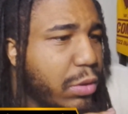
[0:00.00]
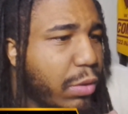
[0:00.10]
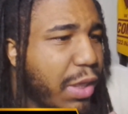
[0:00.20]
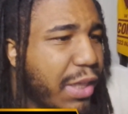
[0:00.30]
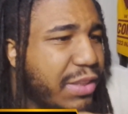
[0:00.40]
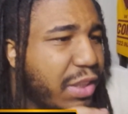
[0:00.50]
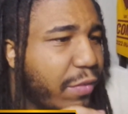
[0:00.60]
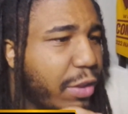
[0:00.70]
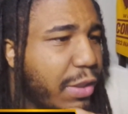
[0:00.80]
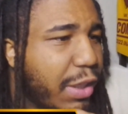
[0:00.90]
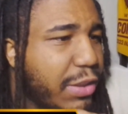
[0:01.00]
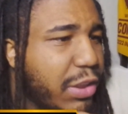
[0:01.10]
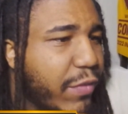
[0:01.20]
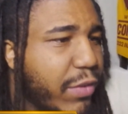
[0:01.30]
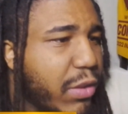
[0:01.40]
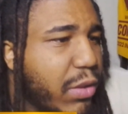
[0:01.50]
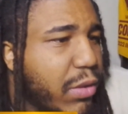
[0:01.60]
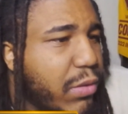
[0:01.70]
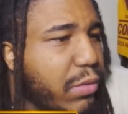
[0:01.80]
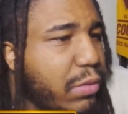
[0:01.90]
Oh, he had 797
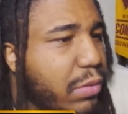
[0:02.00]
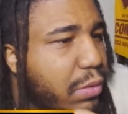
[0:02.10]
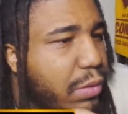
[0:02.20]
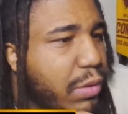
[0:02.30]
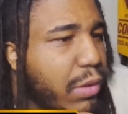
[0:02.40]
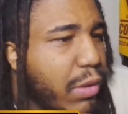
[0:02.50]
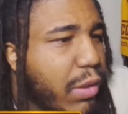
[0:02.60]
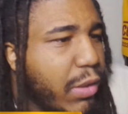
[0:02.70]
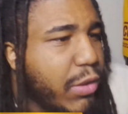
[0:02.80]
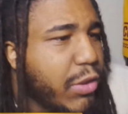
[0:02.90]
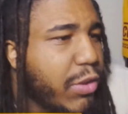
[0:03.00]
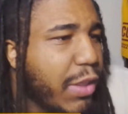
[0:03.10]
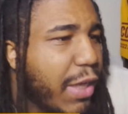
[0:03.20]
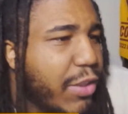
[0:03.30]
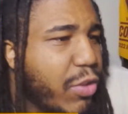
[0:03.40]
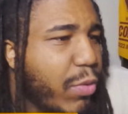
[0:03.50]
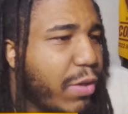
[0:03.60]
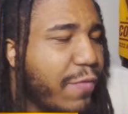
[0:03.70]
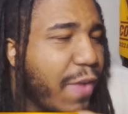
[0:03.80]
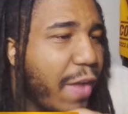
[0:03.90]
yards. So he had
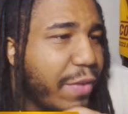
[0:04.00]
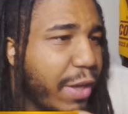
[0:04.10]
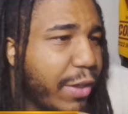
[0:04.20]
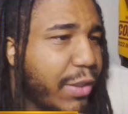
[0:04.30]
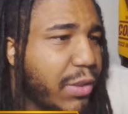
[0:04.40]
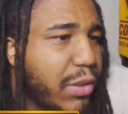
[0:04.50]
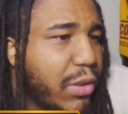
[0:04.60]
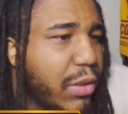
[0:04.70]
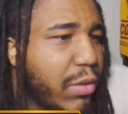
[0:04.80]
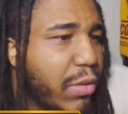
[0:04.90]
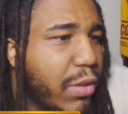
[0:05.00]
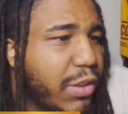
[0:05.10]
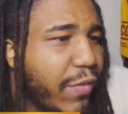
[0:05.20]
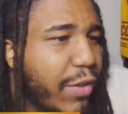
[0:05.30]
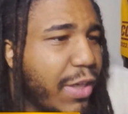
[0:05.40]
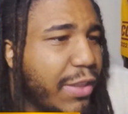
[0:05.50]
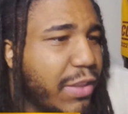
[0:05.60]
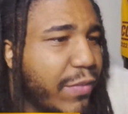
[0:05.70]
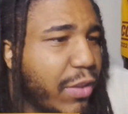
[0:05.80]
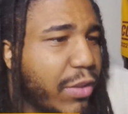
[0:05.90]
205 carries,
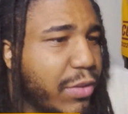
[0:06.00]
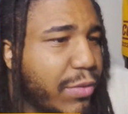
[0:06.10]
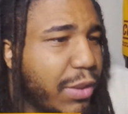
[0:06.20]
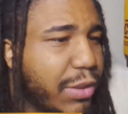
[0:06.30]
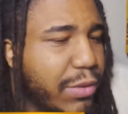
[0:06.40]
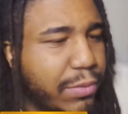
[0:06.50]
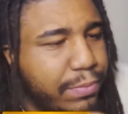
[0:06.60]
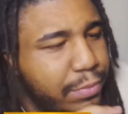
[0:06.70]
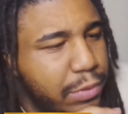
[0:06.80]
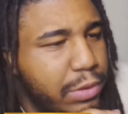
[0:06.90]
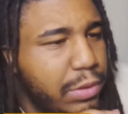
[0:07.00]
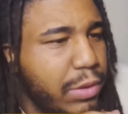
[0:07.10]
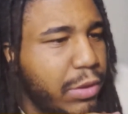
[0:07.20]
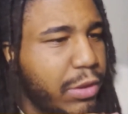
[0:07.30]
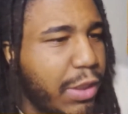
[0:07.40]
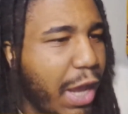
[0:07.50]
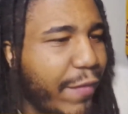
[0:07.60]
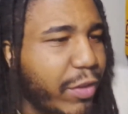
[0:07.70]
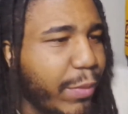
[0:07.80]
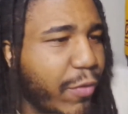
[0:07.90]
797 yards, two touchdowns.
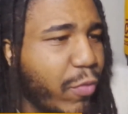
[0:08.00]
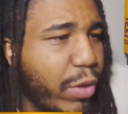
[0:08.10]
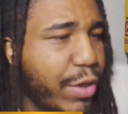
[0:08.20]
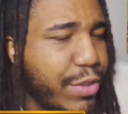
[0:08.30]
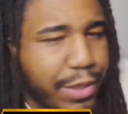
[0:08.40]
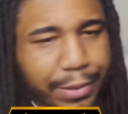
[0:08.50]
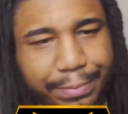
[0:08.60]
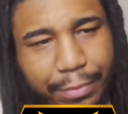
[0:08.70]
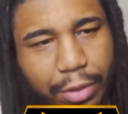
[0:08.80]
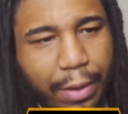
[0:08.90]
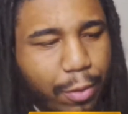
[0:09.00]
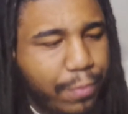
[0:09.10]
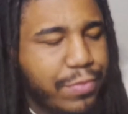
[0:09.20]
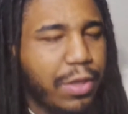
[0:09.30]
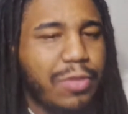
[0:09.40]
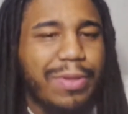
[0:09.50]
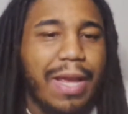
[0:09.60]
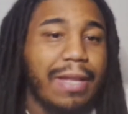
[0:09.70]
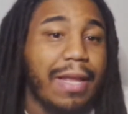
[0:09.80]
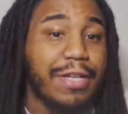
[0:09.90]
Average about 4 yards a carry. Okay, cool. So that's what he
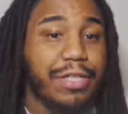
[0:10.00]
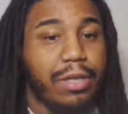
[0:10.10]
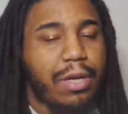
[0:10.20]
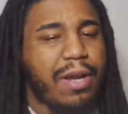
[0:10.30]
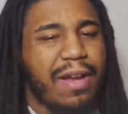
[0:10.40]
had last year.